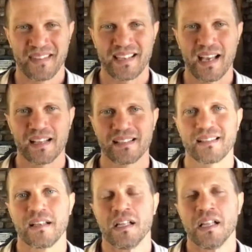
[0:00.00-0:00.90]
Yeah.
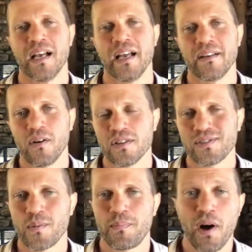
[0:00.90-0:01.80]
And
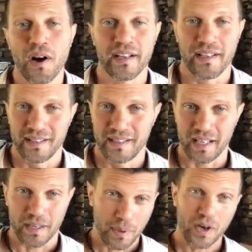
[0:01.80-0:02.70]
also party
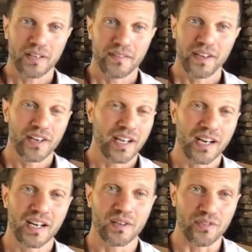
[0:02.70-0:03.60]
very
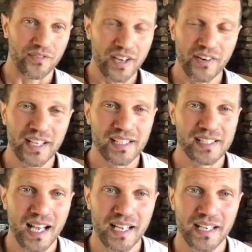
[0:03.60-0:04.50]
hard or very
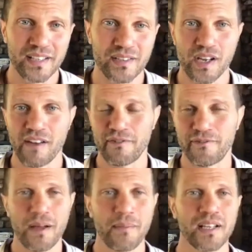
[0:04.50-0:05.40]
excited. You have
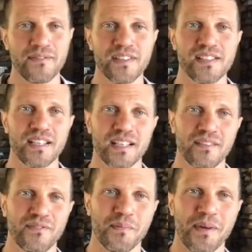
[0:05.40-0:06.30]
family
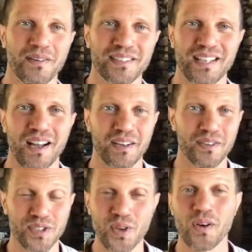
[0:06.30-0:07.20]
visiting from out of town. You're
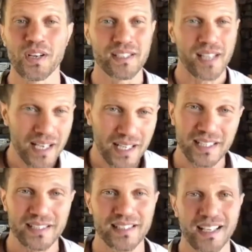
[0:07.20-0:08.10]
so
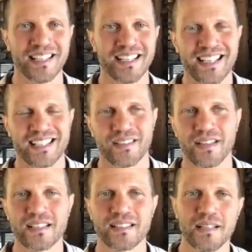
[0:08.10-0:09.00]
excited. So
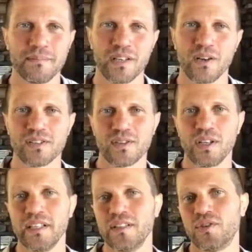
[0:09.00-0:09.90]
that can be also
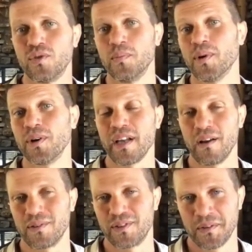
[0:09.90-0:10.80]
lead to
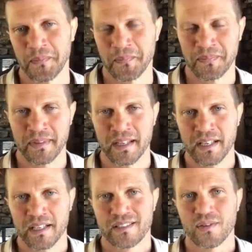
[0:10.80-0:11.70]
burnout.
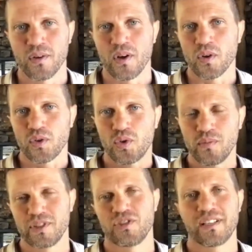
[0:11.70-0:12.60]
So
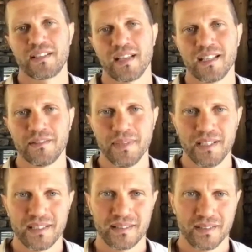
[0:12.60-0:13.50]
too much
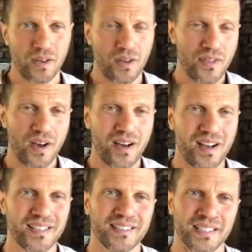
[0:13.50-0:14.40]
excitement on the
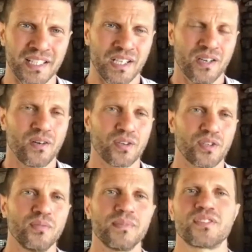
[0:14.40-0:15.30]
heart or too much